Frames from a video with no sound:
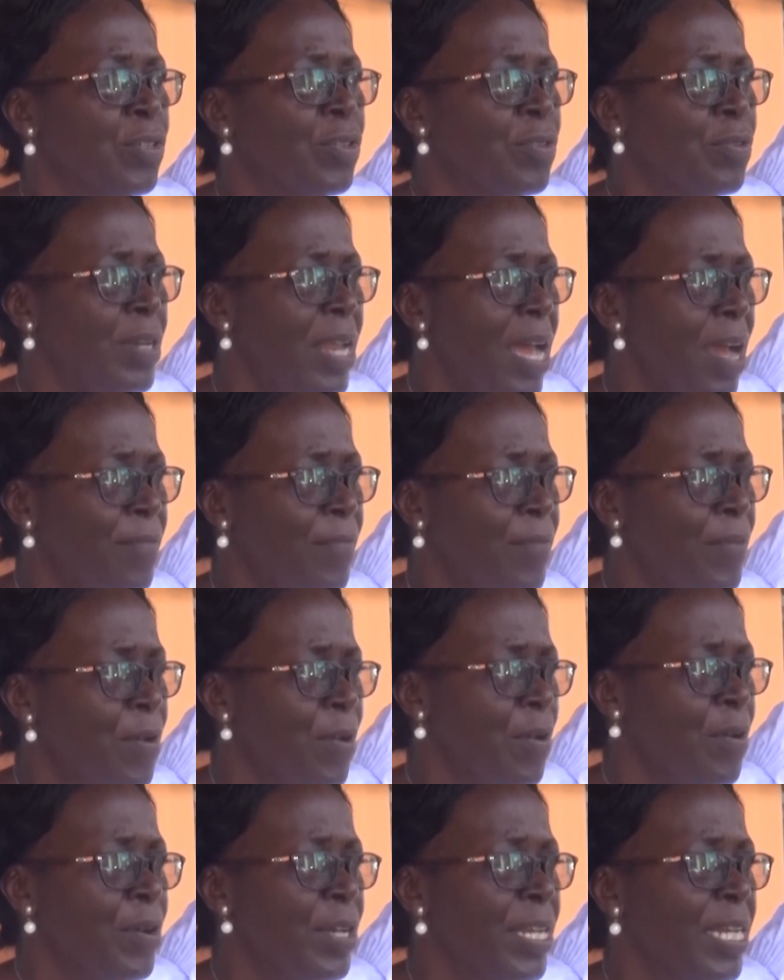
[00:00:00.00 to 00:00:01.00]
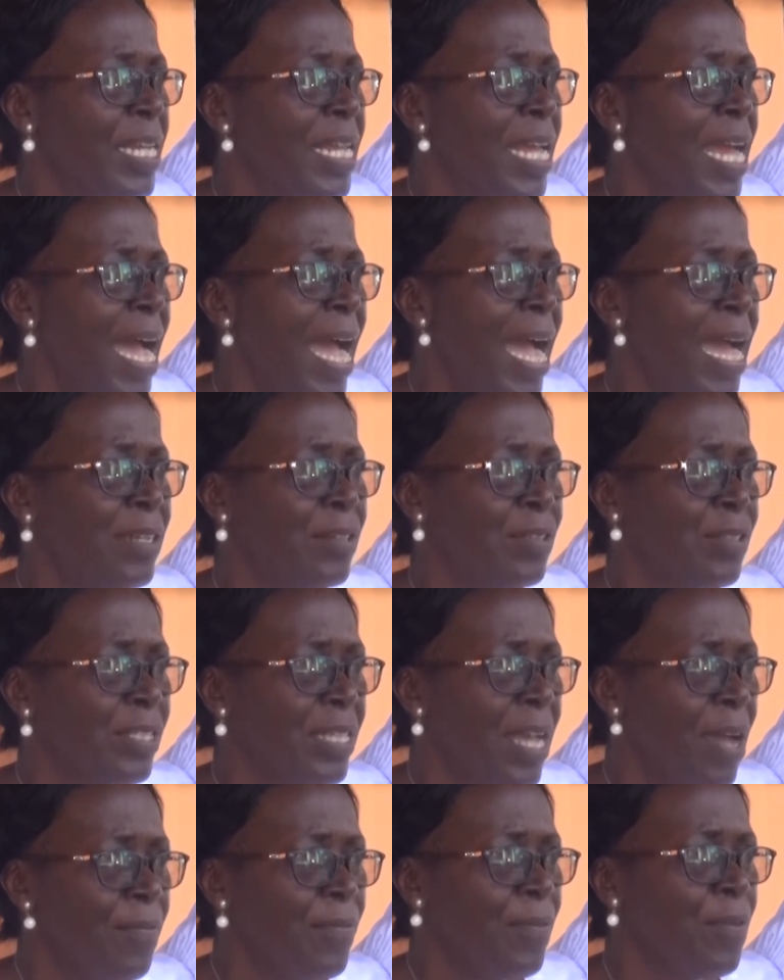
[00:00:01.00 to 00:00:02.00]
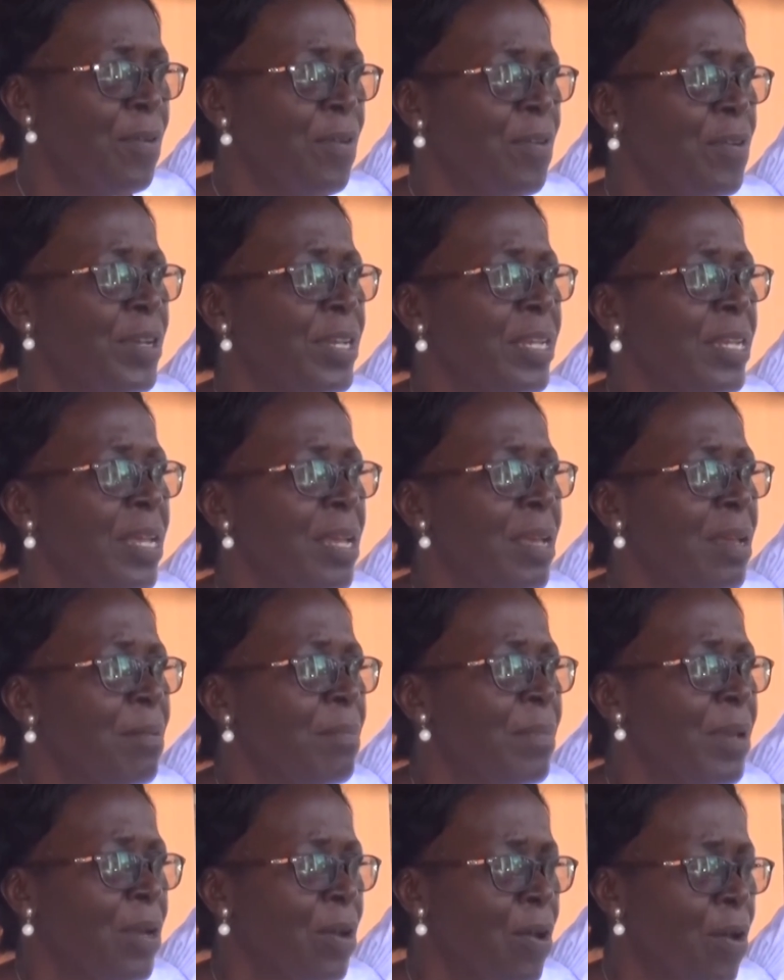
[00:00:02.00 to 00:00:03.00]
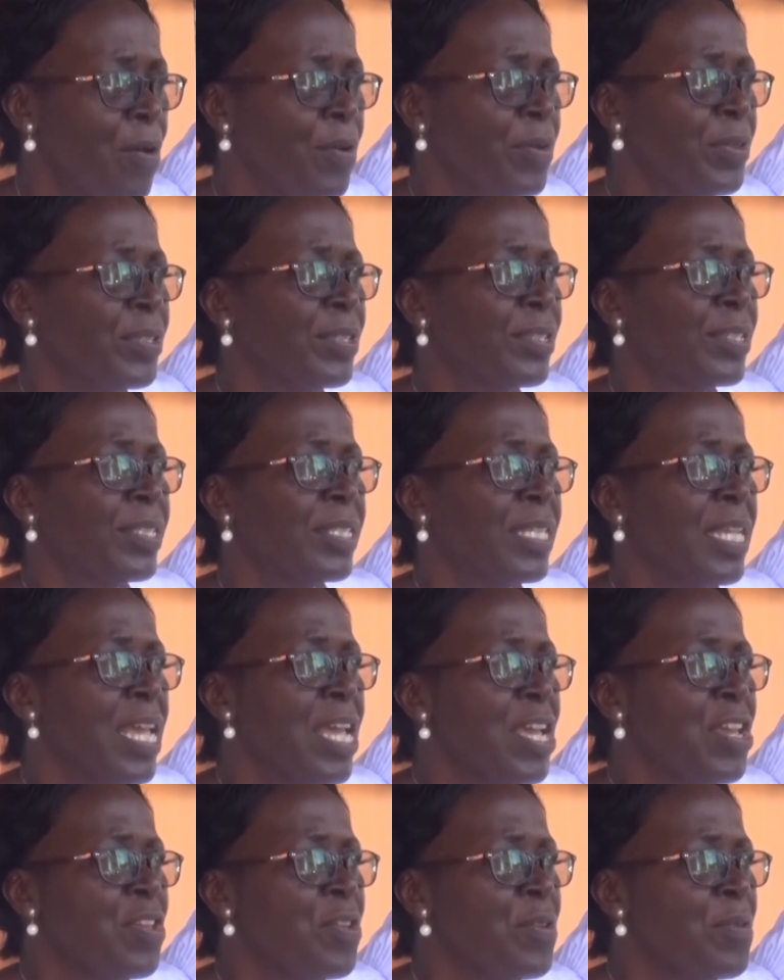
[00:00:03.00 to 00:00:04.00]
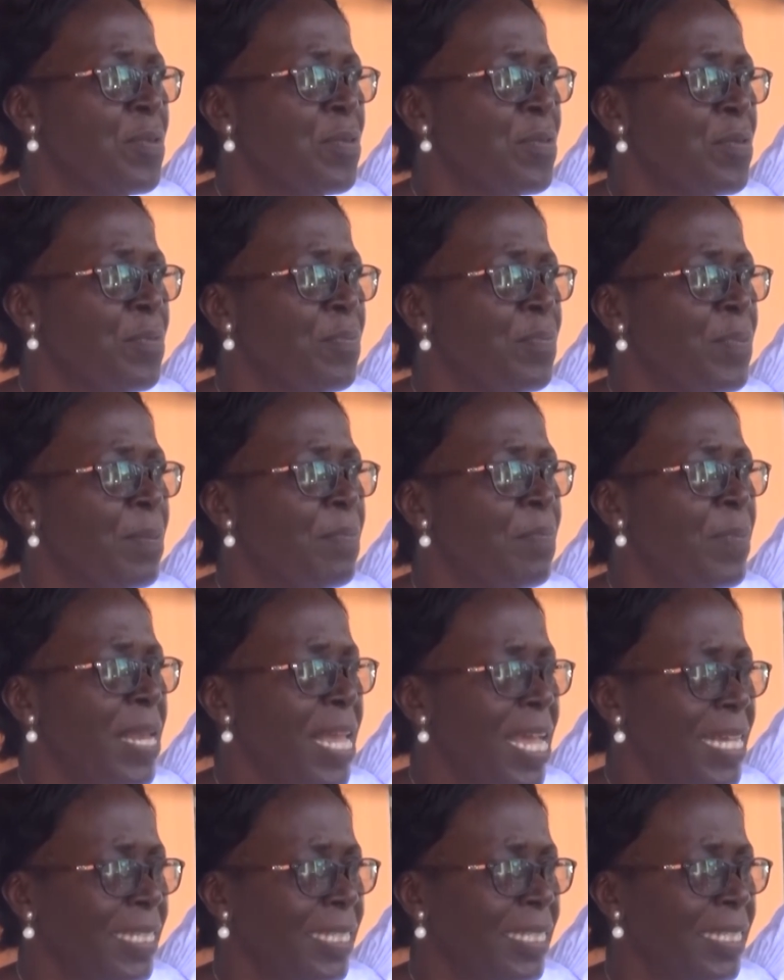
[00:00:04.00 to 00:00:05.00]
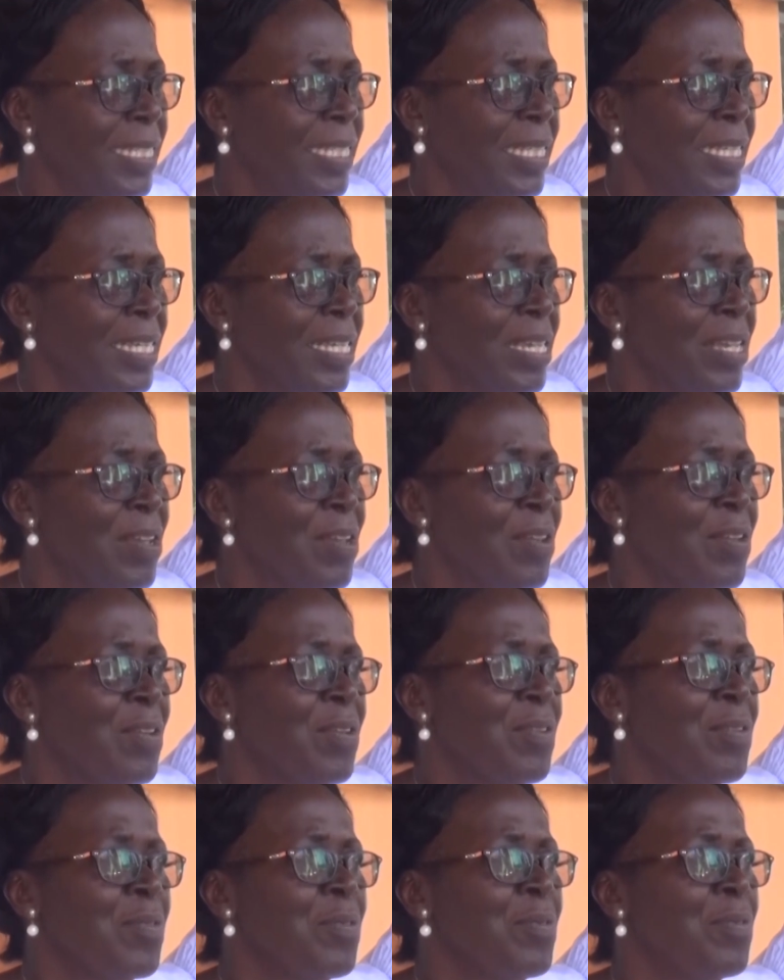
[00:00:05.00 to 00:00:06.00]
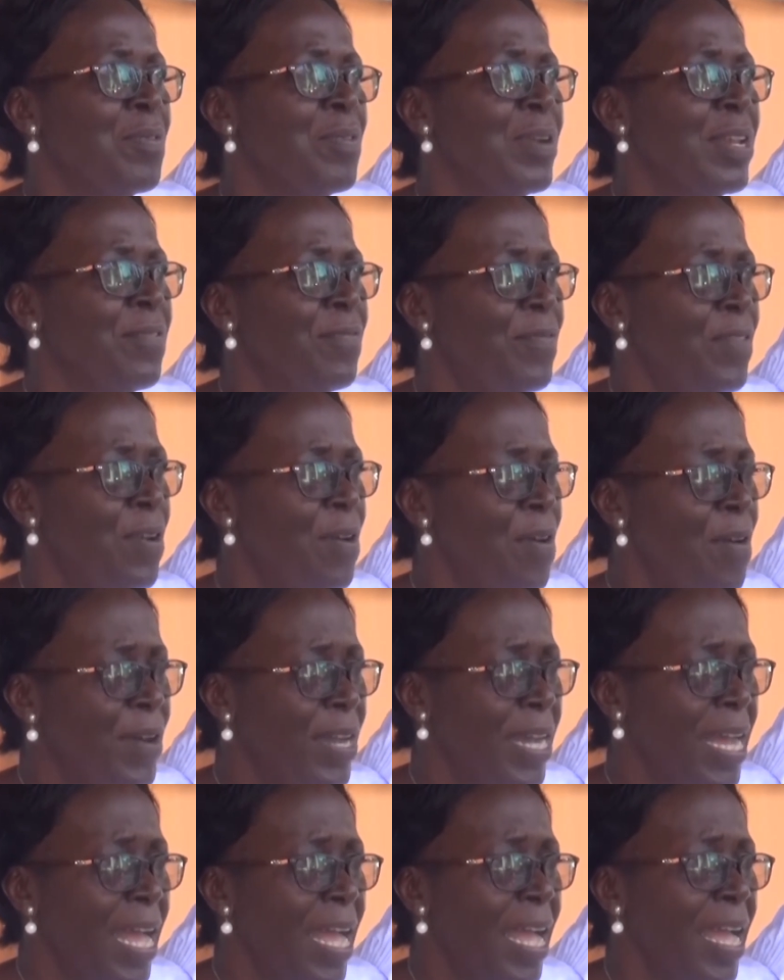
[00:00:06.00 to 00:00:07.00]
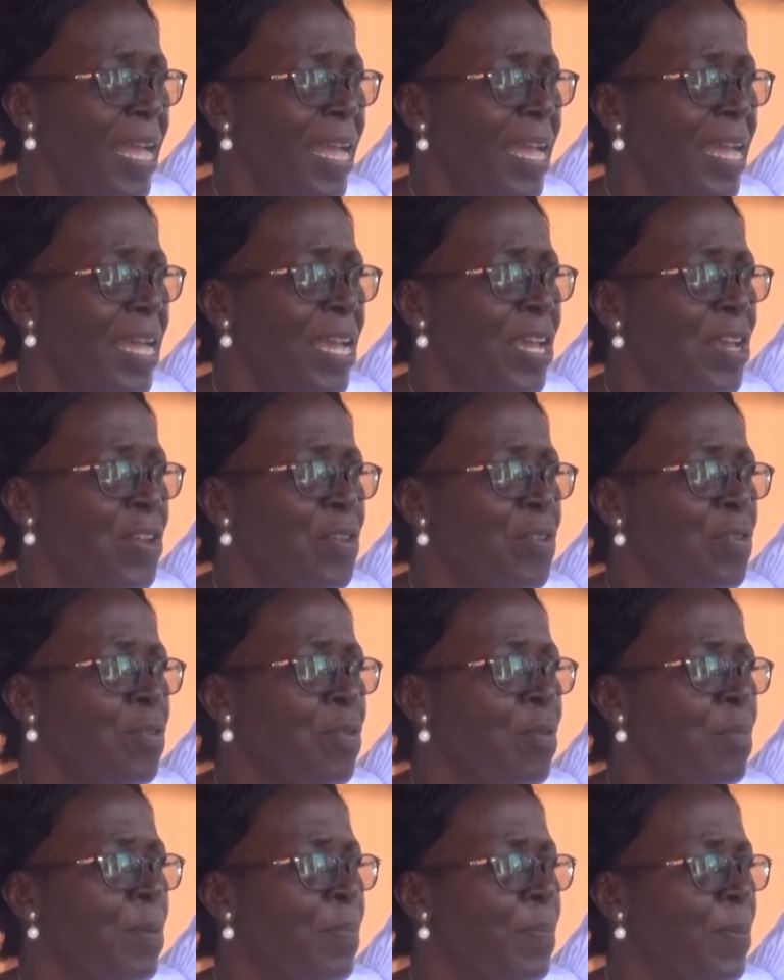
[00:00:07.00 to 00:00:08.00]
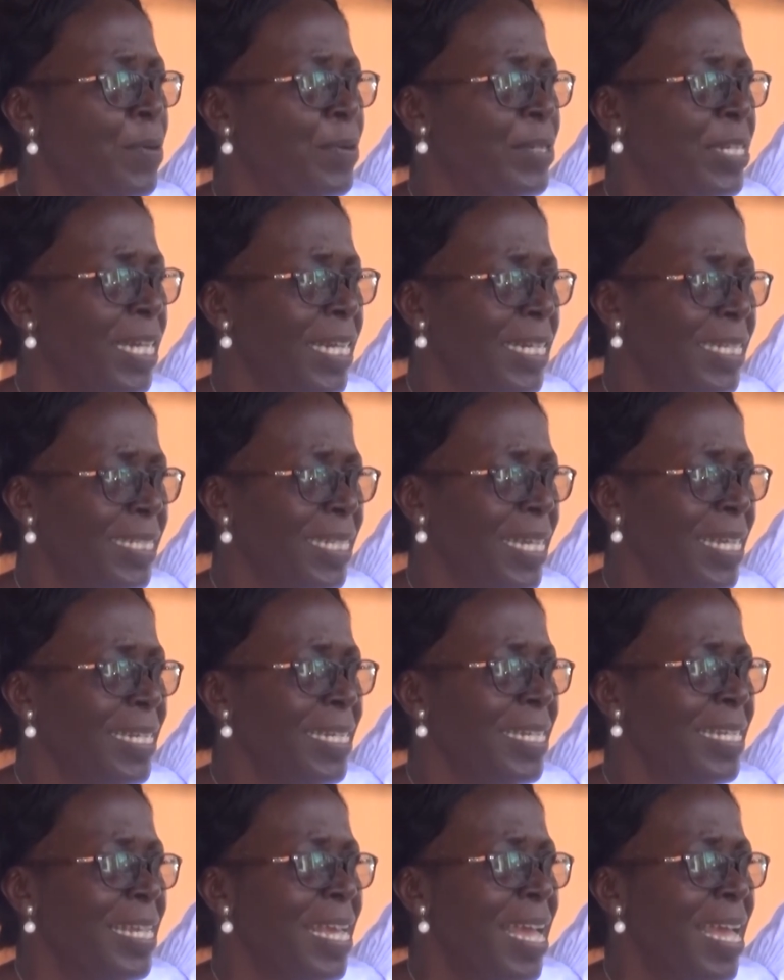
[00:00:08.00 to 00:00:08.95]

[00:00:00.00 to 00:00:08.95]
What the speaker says: to love God, and serve God, because you will be blessed, you will live longer, you will be protected,